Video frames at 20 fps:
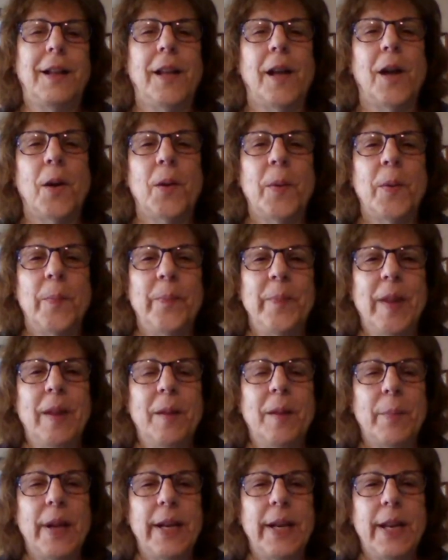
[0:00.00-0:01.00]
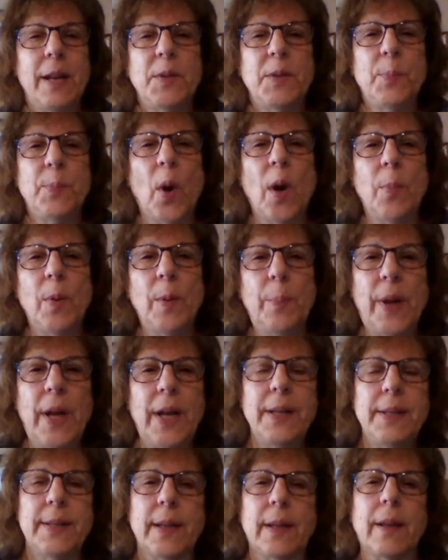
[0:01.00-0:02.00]
Hello, my name's Barbara
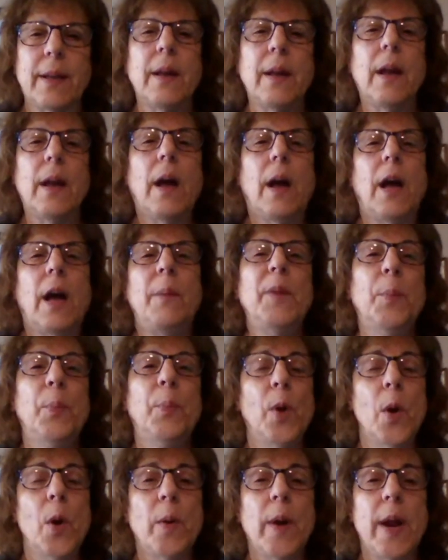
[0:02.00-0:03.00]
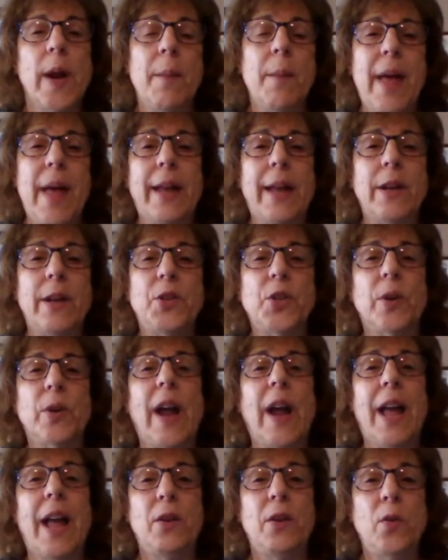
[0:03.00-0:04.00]
Ponczek. I'm the program
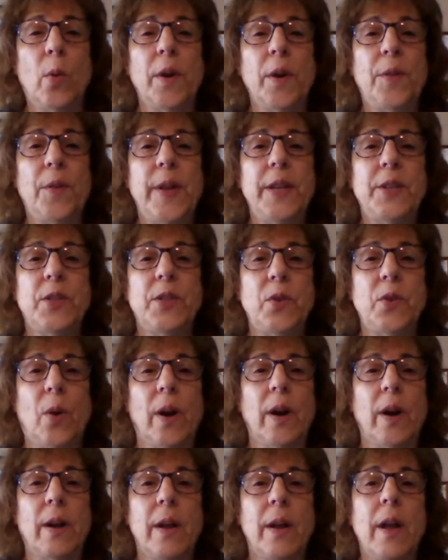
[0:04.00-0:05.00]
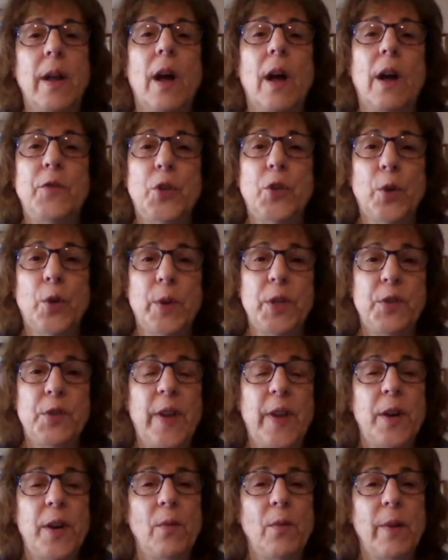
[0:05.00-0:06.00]
manager at Northeast NORC of Jewish
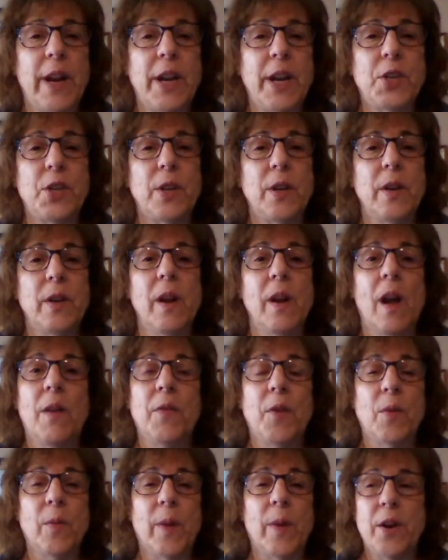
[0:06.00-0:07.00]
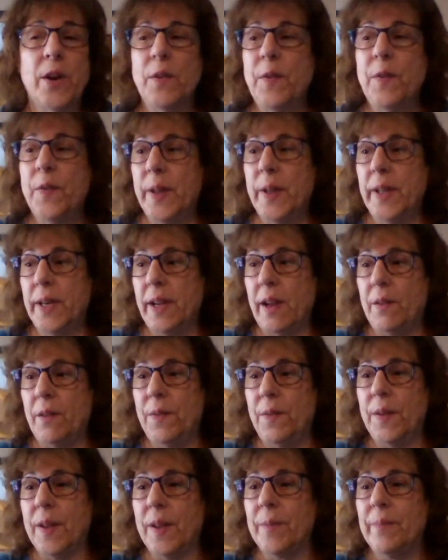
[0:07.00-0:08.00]
Federation of Greater
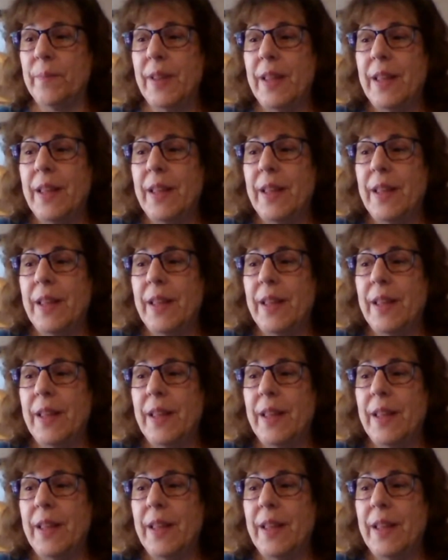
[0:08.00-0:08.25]
Philadelphia.